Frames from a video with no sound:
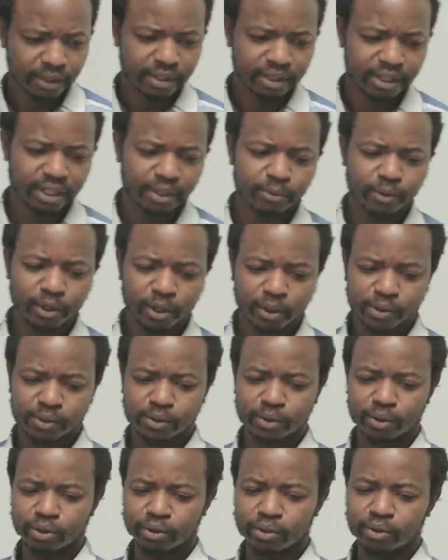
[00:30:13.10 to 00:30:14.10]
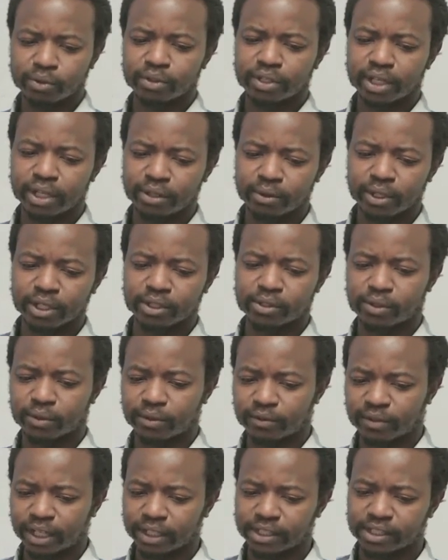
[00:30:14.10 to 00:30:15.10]
Then we also you then you can sort
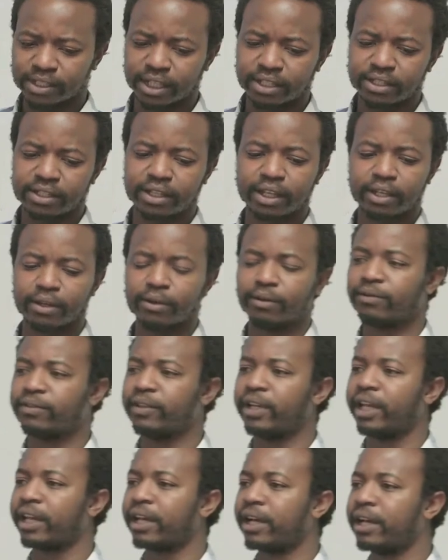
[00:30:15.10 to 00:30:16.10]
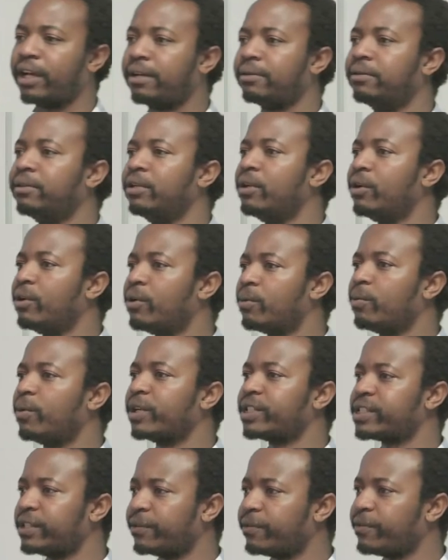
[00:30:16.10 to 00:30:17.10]
of like start thinking of like uh,
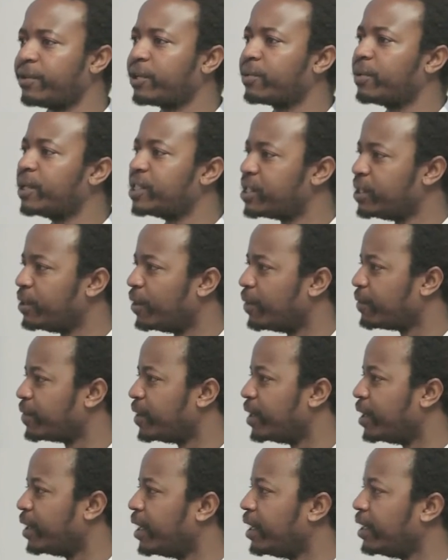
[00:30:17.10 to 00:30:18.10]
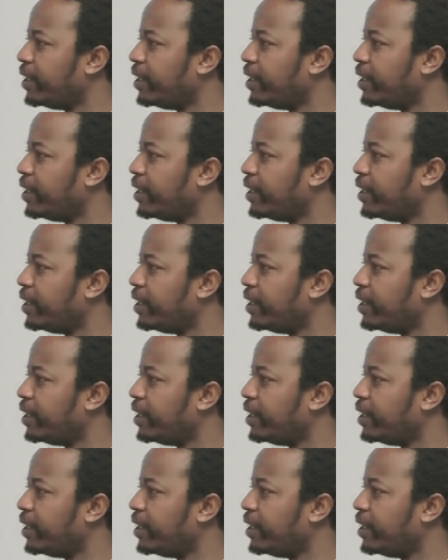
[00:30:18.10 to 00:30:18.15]
what's the frequency of the